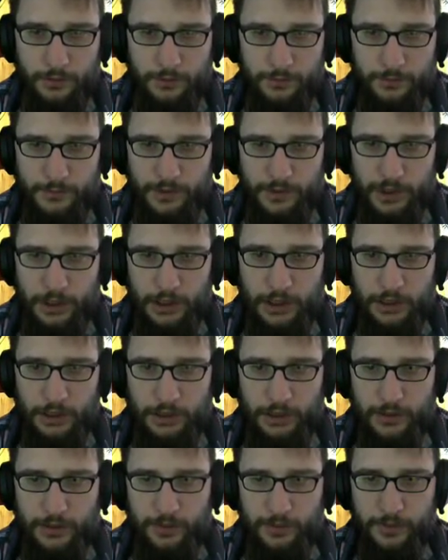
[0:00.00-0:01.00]
And
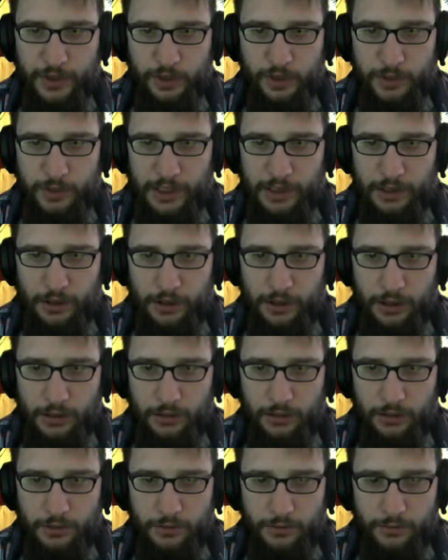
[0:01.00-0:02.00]
it's pitch black in here.
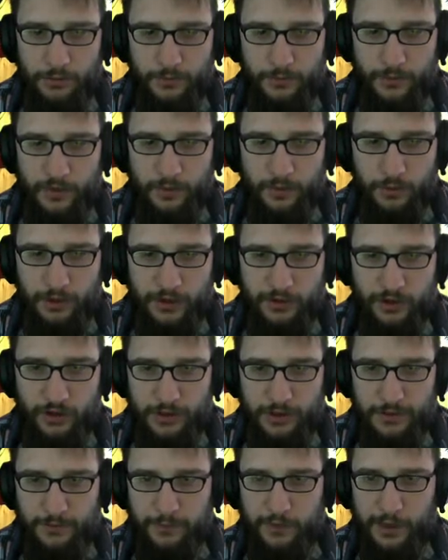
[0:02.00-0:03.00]
So let's
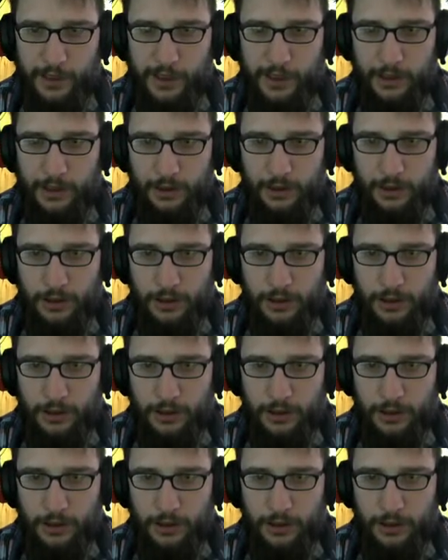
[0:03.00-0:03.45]
just flail.